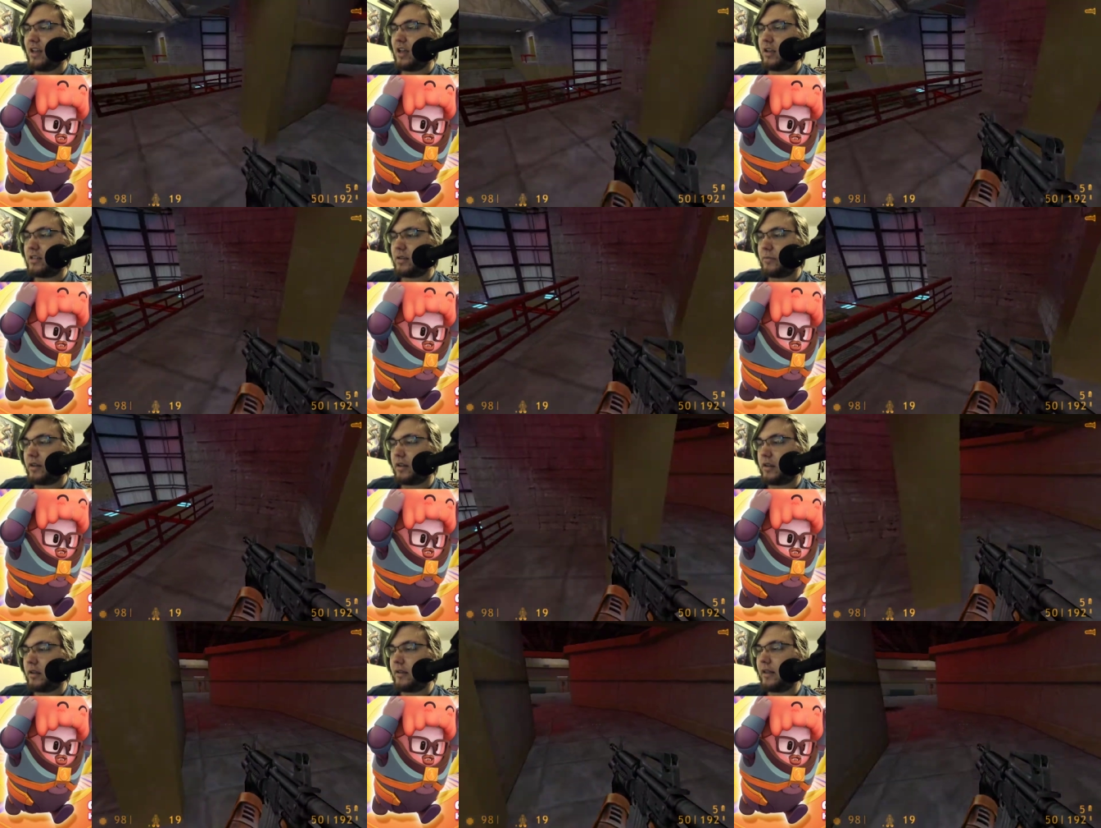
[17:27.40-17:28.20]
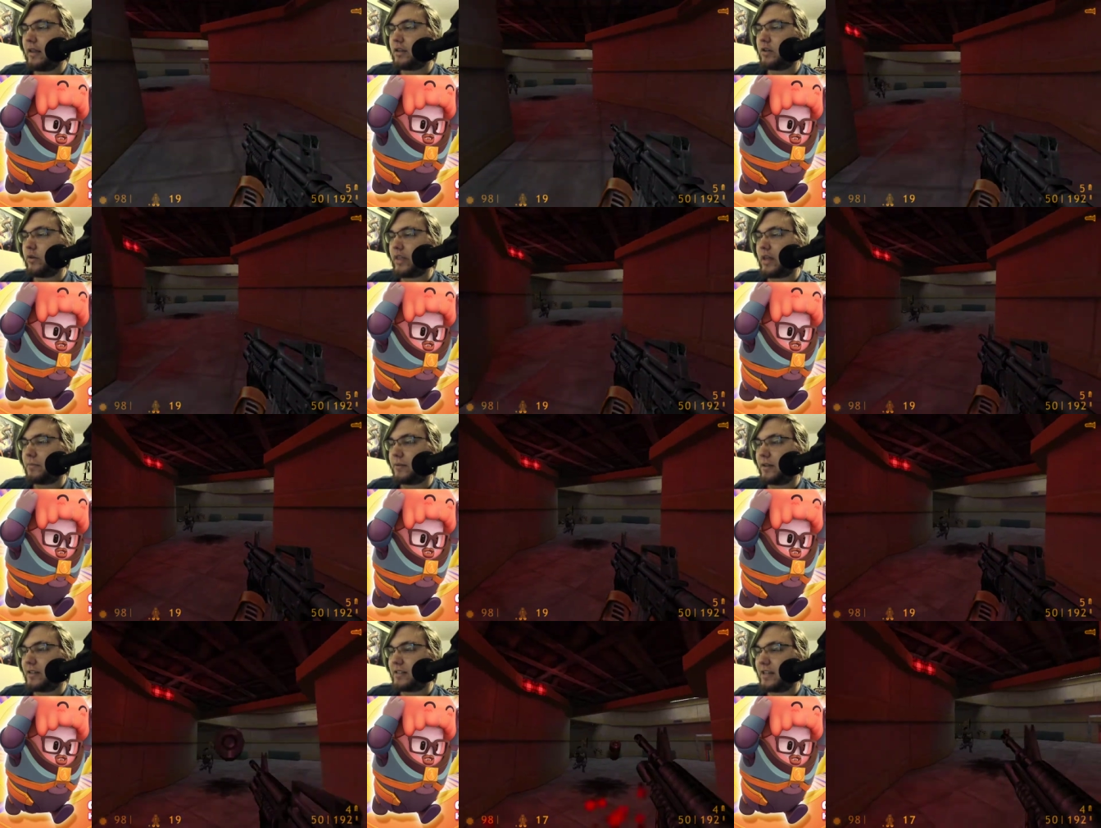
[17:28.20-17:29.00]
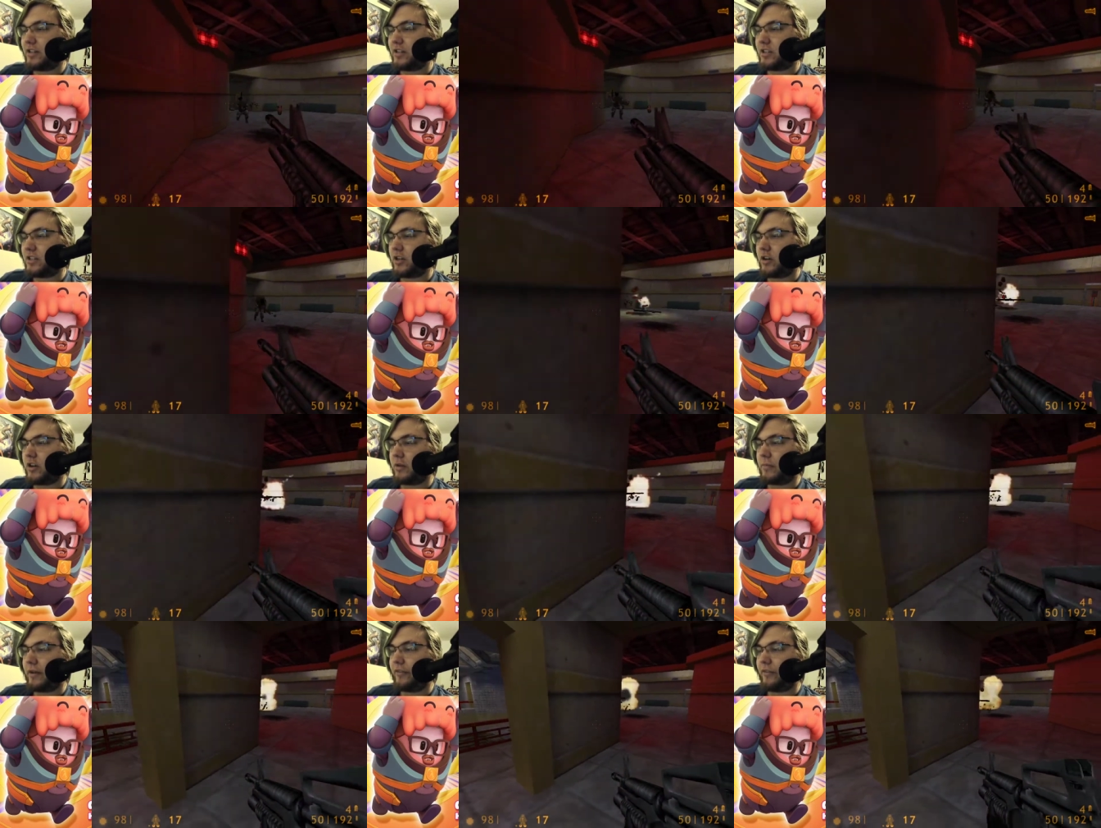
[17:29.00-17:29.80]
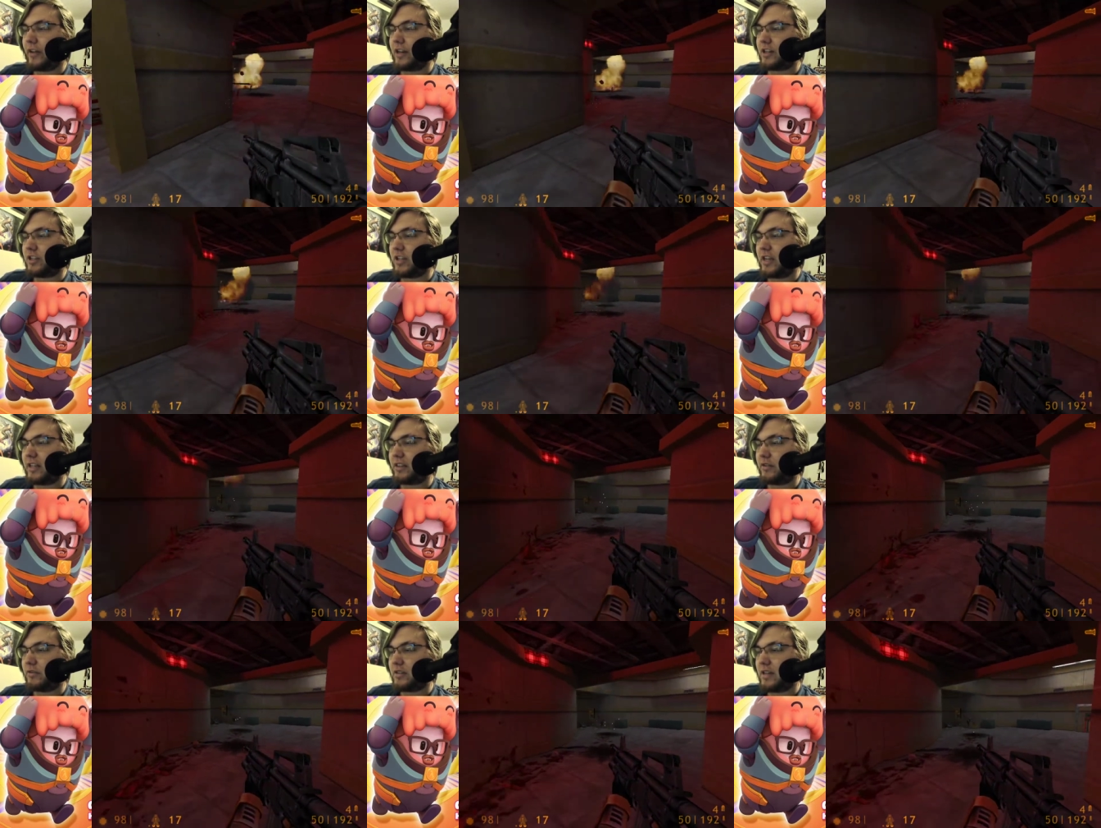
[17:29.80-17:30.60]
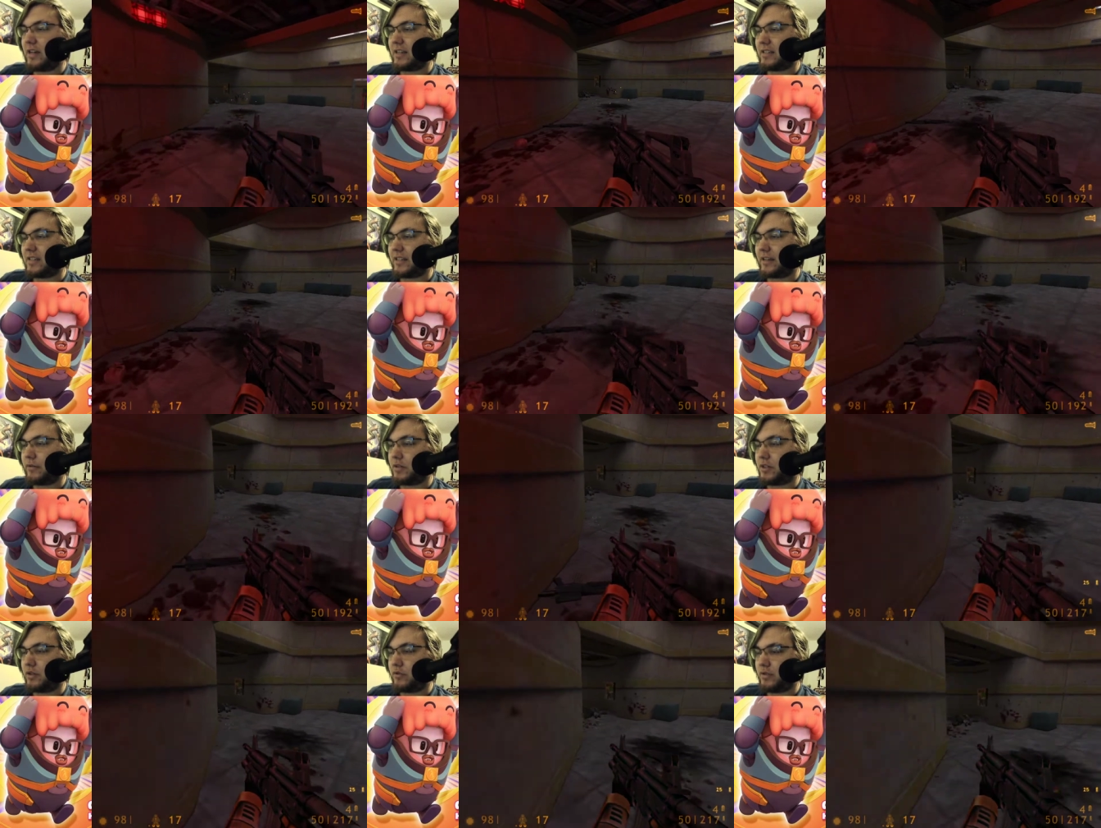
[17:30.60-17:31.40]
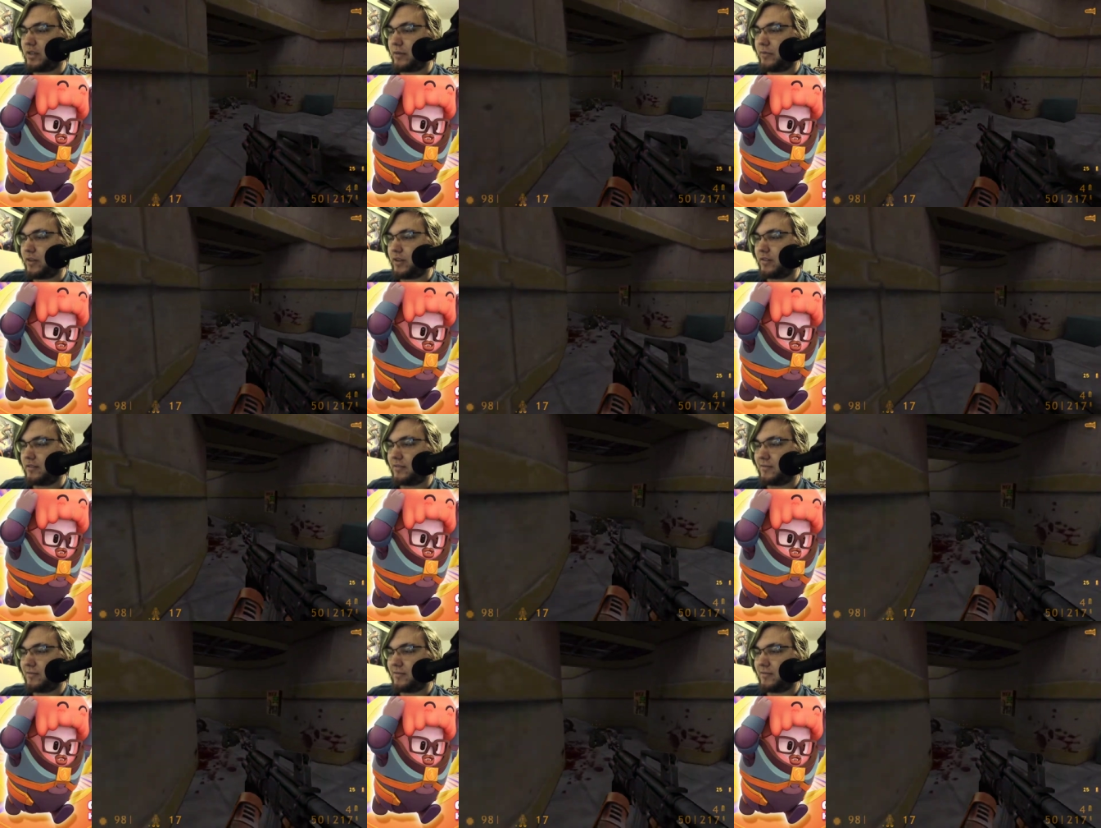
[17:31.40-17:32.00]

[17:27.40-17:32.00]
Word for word: Someone ignore that, please. I just turn on my flashlight at those guys like it would do something.